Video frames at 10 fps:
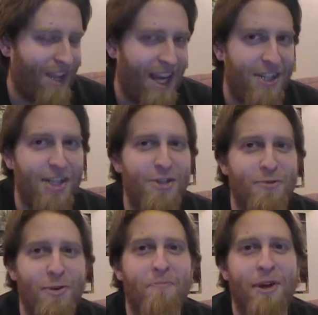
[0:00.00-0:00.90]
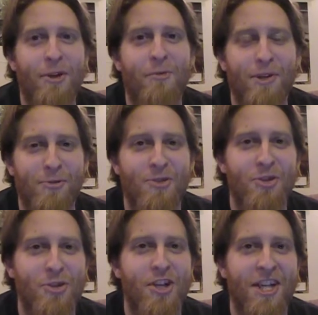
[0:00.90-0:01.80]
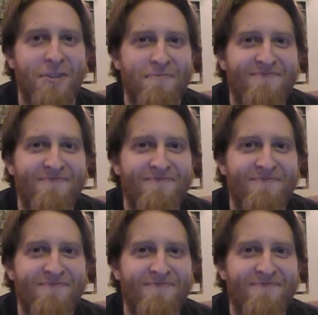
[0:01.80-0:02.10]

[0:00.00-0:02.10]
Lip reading: I like this film better when it was The Shining.